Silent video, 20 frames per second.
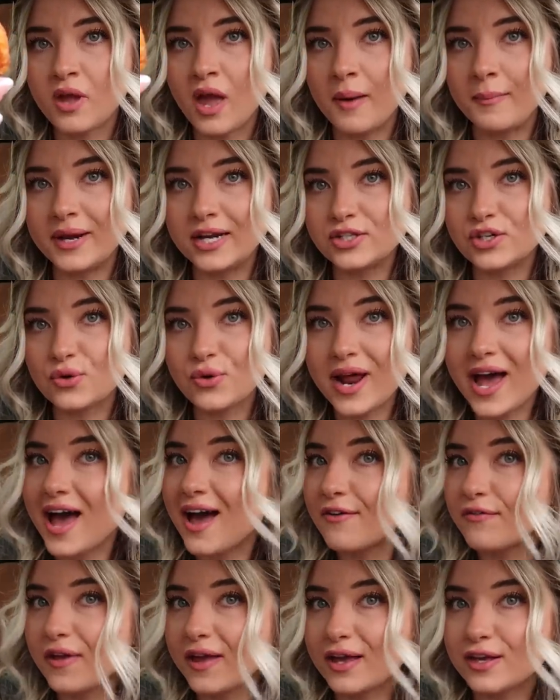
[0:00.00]
I mean, I don't
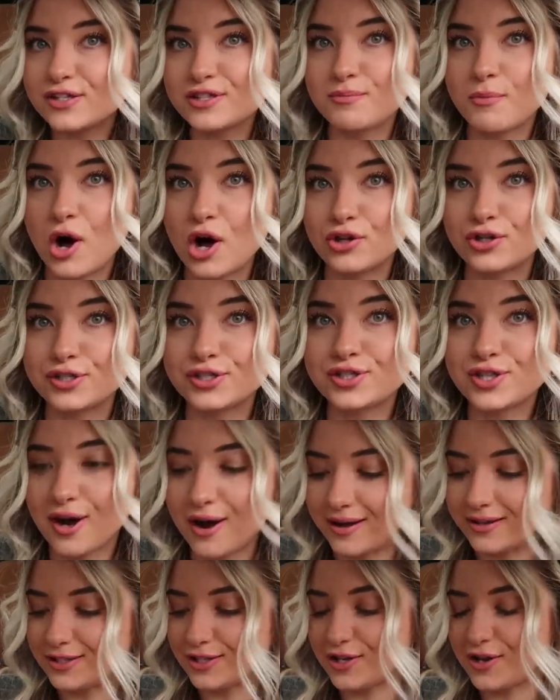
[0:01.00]
have like a smaller
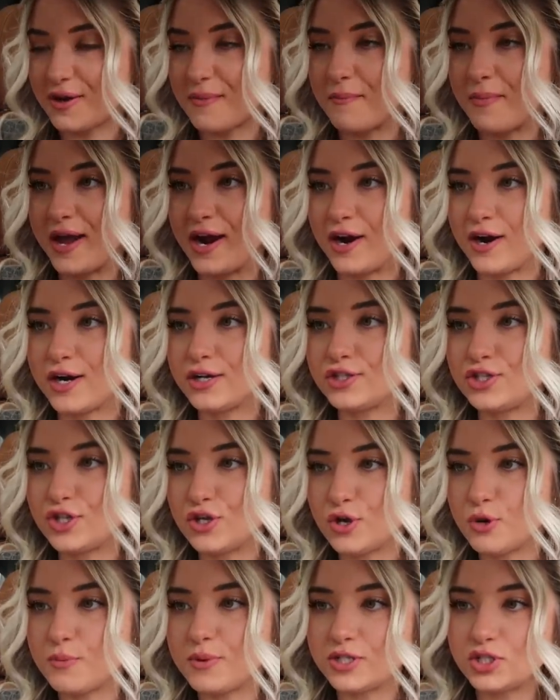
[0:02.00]
tot to compare it
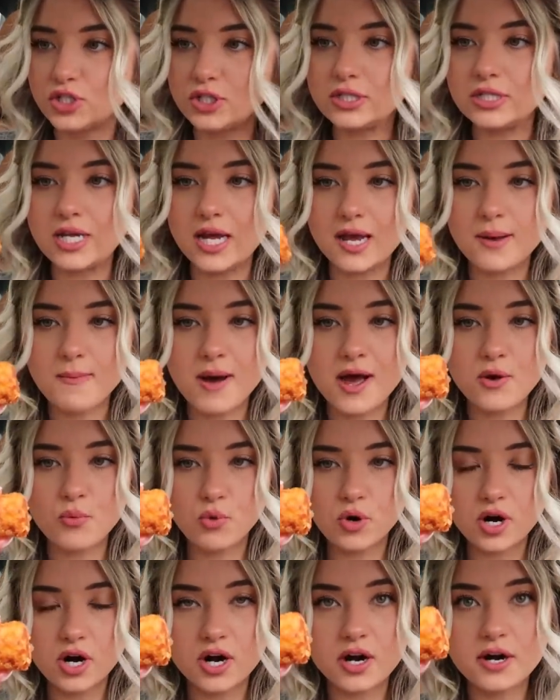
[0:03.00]
to, but just take my
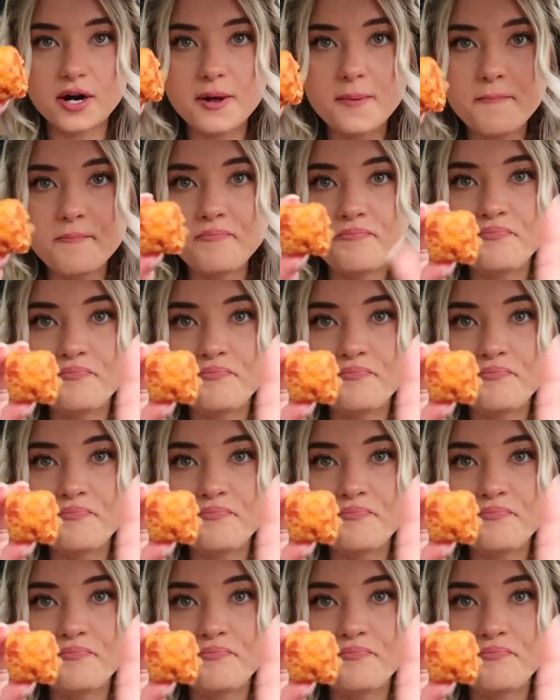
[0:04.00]
word.